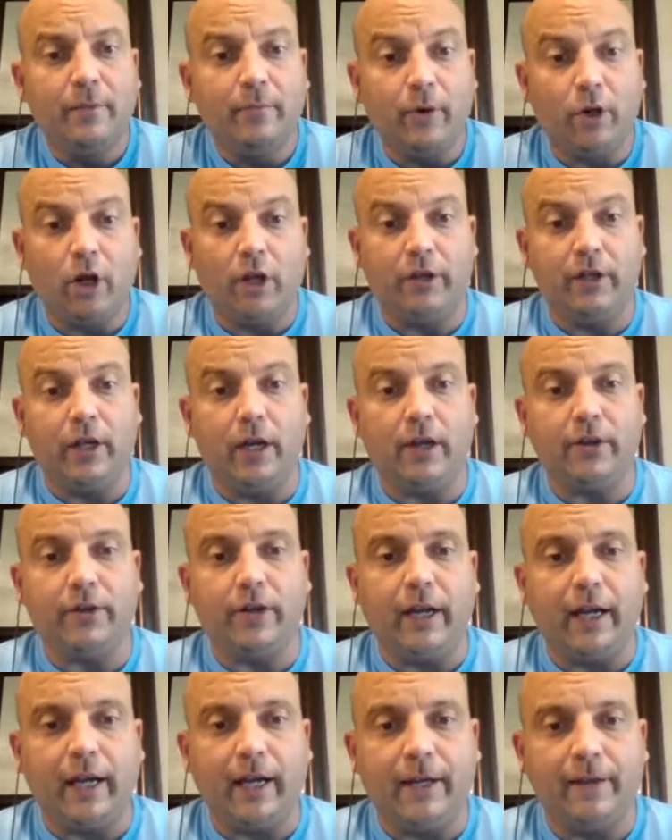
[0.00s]
But on the other
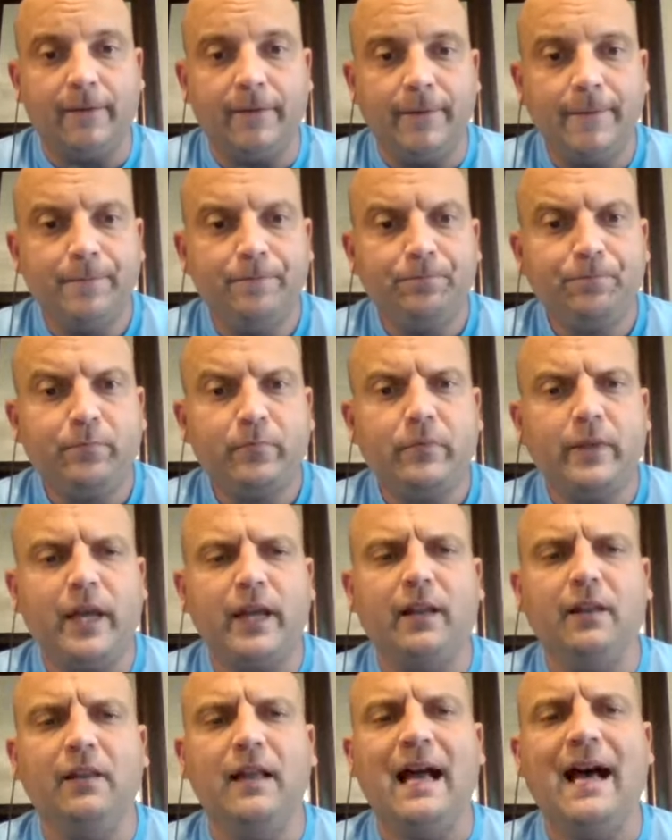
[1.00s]
hand,
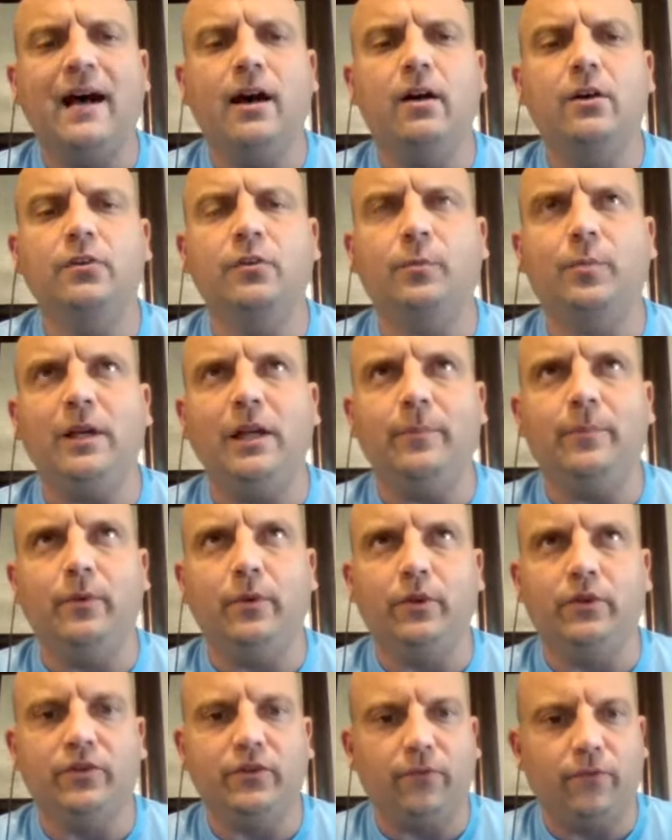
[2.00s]
that allows
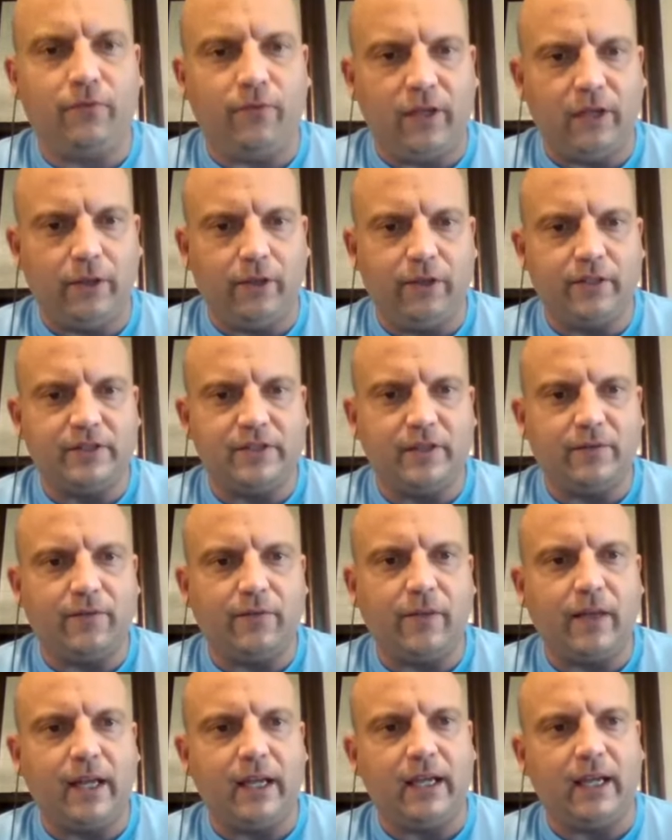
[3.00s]
people to feel as if
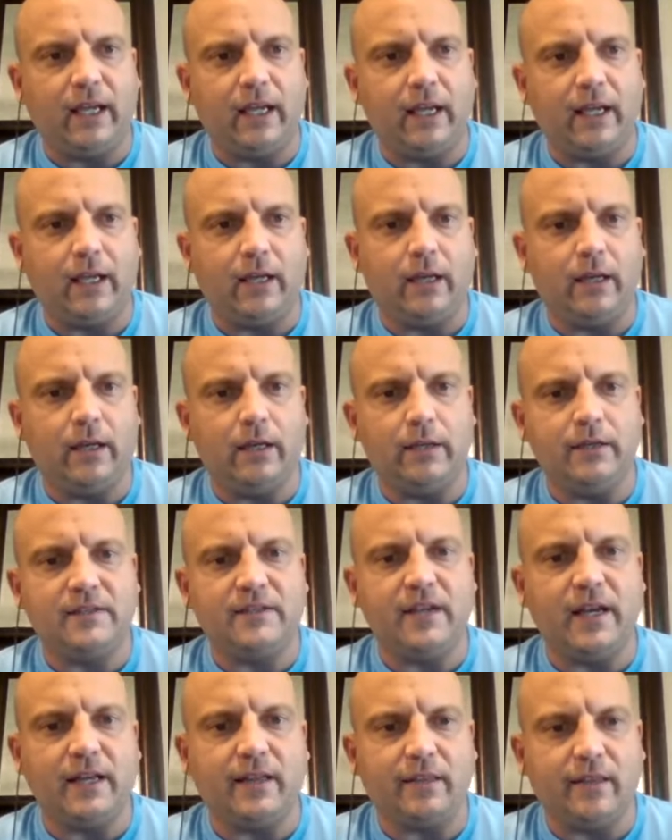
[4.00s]
they can
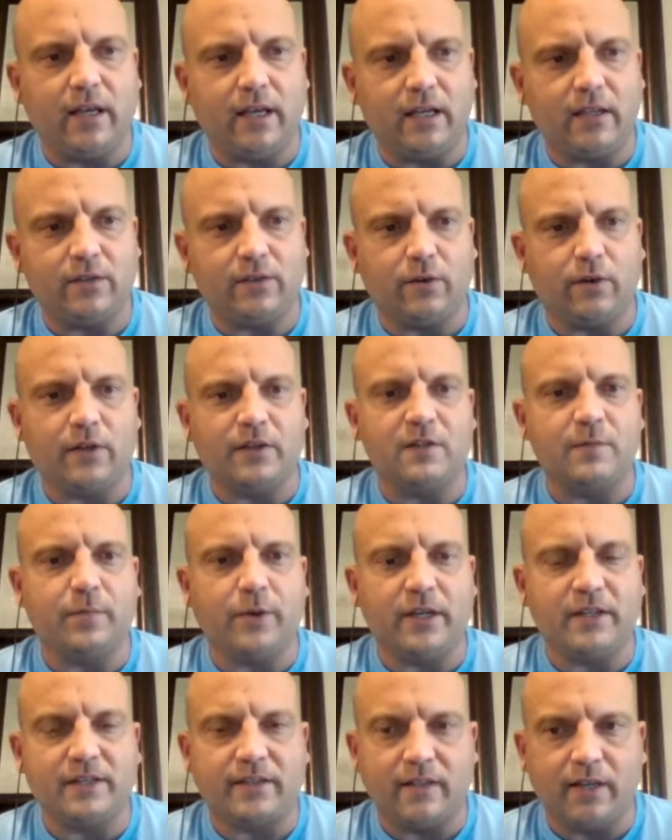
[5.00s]
say things or
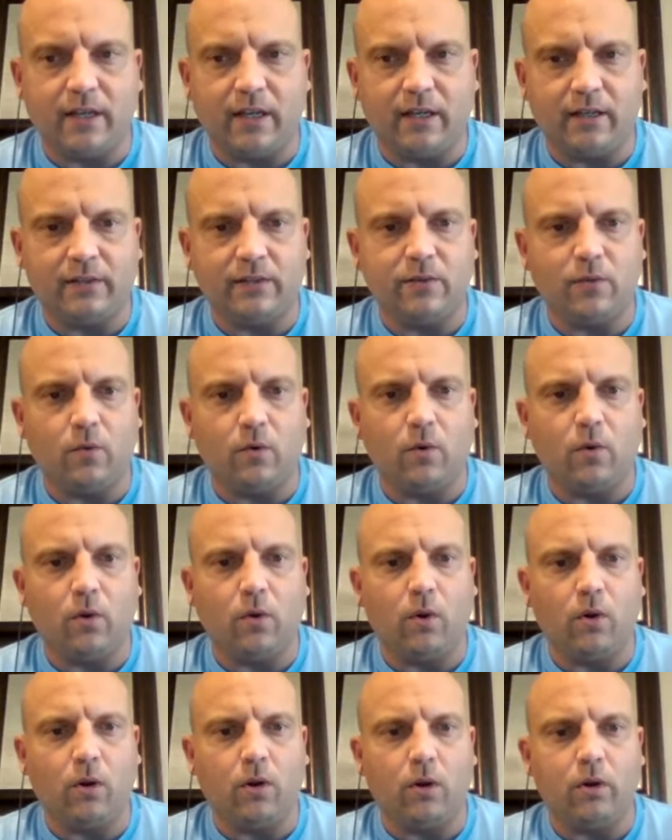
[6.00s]
express things
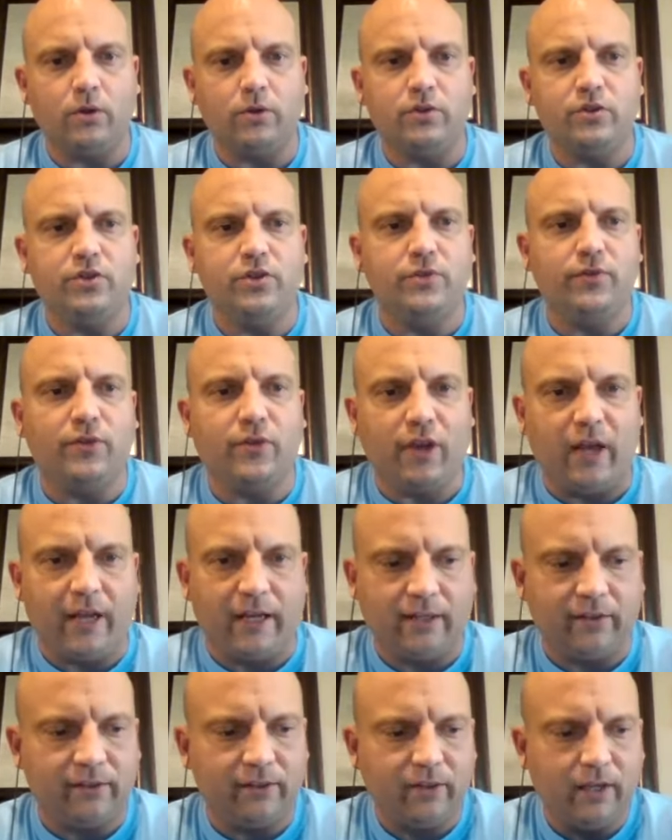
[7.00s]
or do
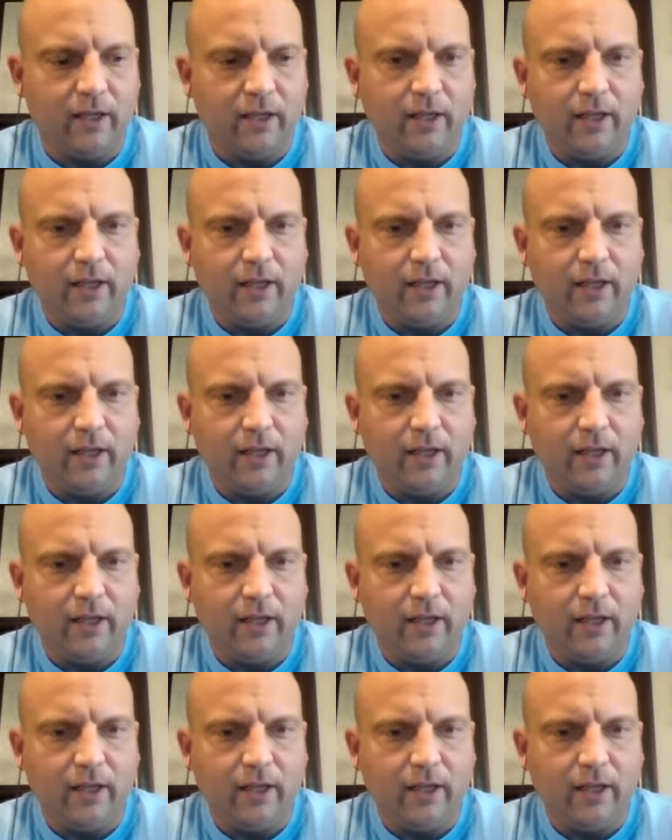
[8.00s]
things